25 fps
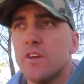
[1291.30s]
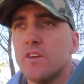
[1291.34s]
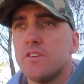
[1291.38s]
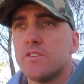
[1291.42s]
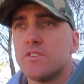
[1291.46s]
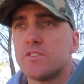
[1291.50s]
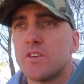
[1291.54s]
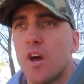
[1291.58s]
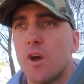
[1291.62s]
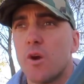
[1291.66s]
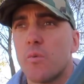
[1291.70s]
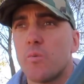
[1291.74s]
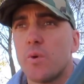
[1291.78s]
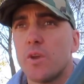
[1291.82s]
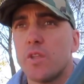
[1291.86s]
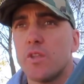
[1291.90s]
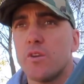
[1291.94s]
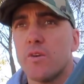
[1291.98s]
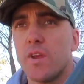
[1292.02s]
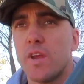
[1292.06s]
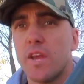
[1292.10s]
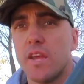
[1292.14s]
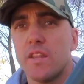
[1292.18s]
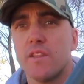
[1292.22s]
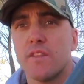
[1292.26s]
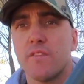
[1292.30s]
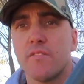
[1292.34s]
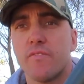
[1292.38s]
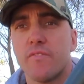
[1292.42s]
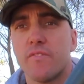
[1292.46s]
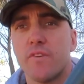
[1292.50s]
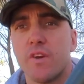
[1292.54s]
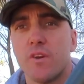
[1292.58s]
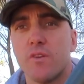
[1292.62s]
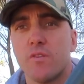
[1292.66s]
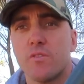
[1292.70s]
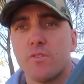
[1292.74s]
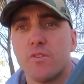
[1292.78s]
So when you're in the
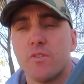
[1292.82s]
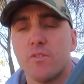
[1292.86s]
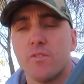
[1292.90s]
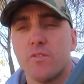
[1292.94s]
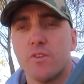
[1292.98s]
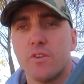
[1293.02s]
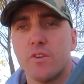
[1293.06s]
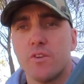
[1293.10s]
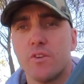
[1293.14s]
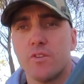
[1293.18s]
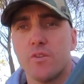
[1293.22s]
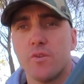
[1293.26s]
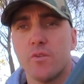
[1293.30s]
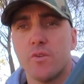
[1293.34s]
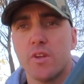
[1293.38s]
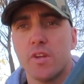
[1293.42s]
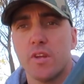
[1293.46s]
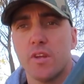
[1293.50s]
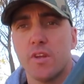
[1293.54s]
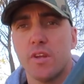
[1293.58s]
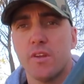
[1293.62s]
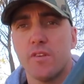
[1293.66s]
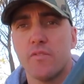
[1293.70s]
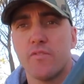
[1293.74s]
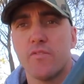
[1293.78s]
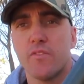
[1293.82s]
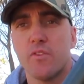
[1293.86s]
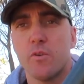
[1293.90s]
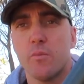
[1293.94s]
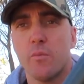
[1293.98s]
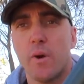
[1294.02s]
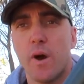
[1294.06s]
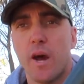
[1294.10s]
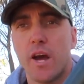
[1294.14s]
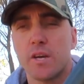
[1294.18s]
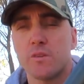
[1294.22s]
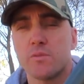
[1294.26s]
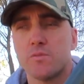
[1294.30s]
field, you're doing your infield
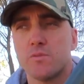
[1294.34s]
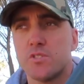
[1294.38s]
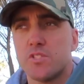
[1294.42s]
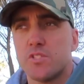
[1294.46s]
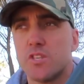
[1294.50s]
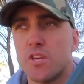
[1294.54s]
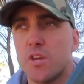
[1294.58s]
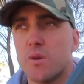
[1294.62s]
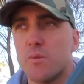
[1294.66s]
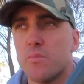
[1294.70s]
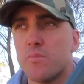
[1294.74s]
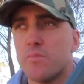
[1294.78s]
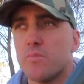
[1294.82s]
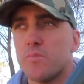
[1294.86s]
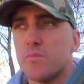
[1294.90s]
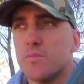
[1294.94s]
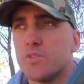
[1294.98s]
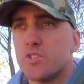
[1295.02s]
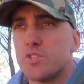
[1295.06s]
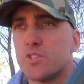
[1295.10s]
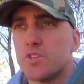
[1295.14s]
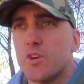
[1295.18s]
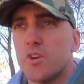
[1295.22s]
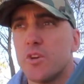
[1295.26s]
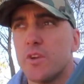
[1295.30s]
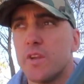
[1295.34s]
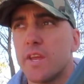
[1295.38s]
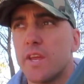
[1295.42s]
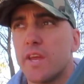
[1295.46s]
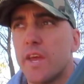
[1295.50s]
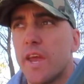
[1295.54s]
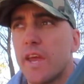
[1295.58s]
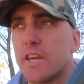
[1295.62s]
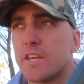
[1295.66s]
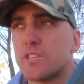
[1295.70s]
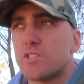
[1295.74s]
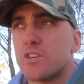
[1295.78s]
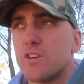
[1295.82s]
marksmanship, shooting,
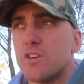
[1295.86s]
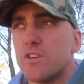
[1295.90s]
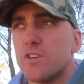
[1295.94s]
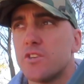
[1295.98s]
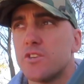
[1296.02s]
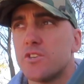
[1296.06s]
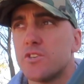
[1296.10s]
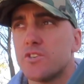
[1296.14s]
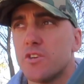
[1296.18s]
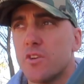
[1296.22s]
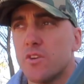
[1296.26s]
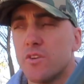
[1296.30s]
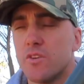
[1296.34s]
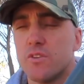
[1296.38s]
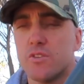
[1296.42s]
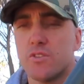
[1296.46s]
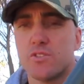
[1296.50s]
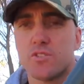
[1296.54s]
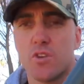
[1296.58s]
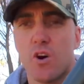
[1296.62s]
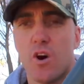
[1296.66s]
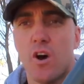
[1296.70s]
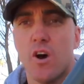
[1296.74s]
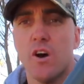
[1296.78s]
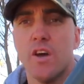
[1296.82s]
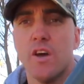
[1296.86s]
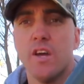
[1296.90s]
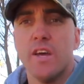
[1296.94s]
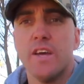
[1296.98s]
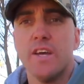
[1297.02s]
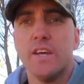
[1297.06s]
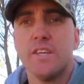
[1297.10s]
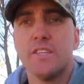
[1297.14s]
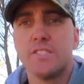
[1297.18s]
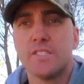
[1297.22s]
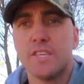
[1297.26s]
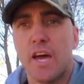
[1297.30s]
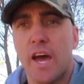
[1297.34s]
executing a shot,
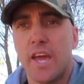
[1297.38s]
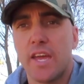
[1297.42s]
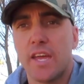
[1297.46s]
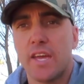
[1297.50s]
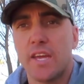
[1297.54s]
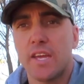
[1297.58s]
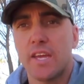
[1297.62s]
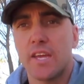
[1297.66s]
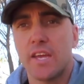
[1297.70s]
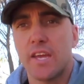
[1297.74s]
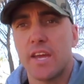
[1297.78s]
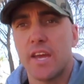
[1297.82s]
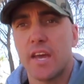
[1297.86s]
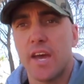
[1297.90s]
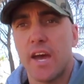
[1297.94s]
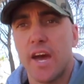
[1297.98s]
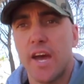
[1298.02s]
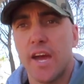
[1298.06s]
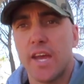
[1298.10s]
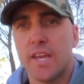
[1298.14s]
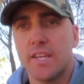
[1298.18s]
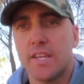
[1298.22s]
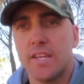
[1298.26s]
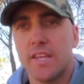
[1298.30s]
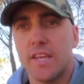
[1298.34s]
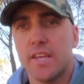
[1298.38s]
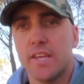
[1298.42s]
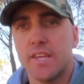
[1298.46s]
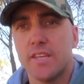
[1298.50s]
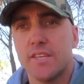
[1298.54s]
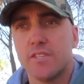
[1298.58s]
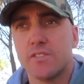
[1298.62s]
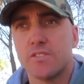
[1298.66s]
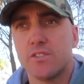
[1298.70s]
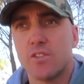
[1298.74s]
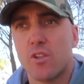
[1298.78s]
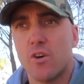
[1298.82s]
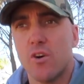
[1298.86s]
taking a
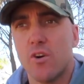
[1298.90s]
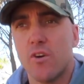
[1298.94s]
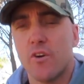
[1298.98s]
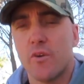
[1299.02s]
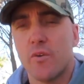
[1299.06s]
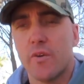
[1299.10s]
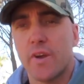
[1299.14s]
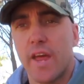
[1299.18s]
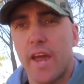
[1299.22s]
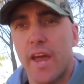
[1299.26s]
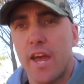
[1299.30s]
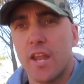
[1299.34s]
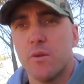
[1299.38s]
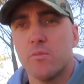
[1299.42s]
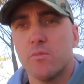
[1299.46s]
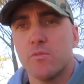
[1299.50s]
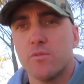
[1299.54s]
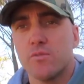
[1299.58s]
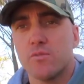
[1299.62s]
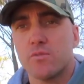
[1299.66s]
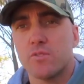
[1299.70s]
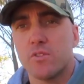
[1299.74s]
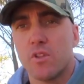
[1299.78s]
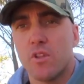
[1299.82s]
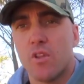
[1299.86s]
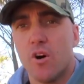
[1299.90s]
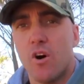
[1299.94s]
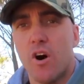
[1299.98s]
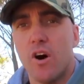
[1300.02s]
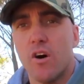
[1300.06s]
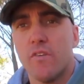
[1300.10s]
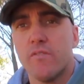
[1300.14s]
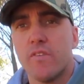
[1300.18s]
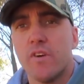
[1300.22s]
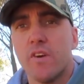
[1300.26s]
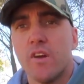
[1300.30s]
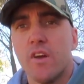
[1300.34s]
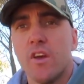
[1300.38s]
deer's or an animal's
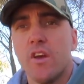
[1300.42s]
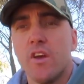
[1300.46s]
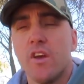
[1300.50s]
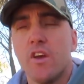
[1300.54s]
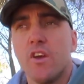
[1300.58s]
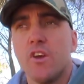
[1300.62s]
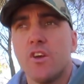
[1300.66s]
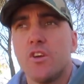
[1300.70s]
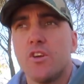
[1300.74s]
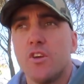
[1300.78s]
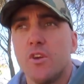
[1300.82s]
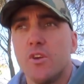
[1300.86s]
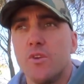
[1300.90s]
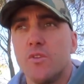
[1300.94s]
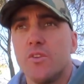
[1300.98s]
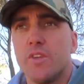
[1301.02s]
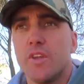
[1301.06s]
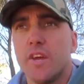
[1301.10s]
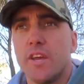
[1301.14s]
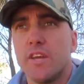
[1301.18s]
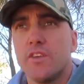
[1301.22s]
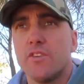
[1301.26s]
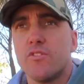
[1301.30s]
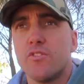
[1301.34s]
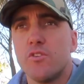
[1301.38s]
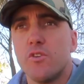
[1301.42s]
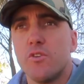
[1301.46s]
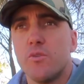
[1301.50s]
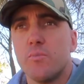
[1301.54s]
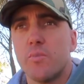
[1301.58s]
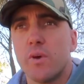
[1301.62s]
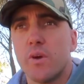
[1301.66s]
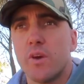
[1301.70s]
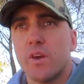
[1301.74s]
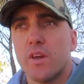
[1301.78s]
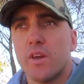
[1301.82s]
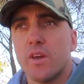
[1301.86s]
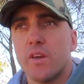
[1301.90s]
life, you need to
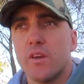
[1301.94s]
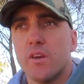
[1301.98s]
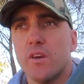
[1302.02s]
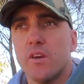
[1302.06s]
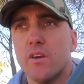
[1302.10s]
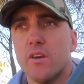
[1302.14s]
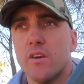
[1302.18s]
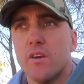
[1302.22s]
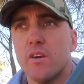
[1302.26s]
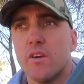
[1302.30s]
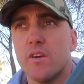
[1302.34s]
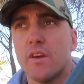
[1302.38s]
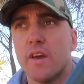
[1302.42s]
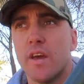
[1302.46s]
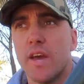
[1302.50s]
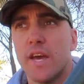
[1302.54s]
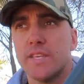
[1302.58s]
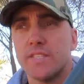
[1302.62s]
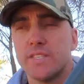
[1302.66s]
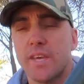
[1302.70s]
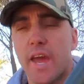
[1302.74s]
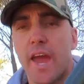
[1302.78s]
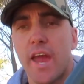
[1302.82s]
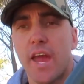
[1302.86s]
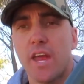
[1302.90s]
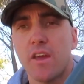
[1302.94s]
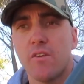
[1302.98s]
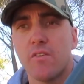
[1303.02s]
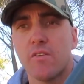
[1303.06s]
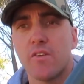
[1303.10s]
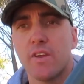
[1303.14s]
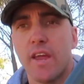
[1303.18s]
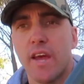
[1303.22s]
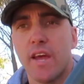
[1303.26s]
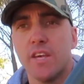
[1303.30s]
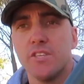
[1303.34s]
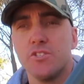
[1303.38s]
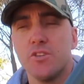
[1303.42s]
be as
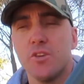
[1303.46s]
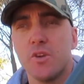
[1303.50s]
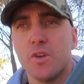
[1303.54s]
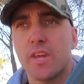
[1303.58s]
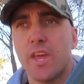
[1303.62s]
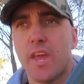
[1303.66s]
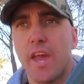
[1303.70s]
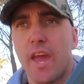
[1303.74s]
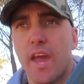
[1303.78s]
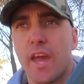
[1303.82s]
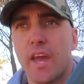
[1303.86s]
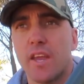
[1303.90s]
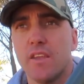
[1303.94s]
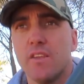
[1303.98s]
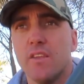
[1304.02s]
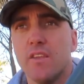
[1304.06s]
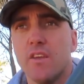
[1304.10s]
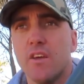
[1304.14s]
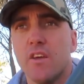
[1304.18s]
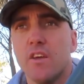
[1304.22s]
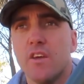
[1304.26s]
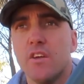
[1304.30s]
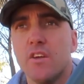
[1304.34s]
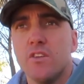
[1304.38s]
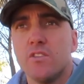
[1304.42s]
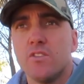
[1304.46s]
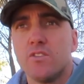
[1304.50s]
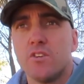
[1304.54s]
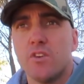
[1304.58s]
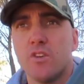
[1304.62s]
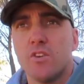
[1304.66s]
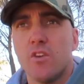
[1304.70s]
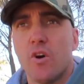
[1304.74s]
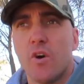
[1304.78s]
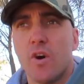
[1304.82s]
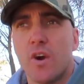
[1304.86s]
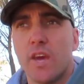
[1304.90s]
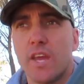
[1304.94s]
accurate as you can
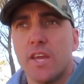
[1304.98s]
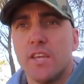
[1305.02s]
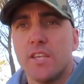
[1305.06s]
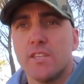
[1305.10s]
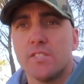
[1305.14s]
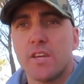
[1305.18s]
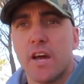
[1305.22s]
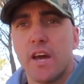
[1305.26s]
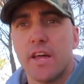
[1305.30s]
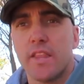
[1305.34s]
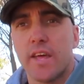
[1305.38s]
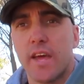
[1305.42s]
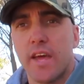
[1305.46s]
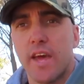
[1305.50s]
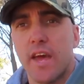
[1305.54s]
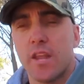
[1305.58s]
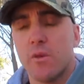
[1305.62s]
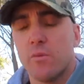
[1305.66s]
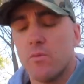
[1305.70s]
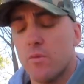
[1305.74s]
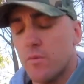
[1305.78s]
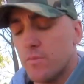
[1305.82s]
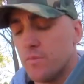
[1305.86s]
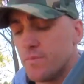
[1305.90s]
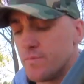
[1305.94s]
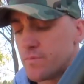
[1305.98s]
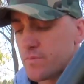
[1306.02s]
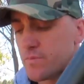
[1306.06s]
to not injure the animal.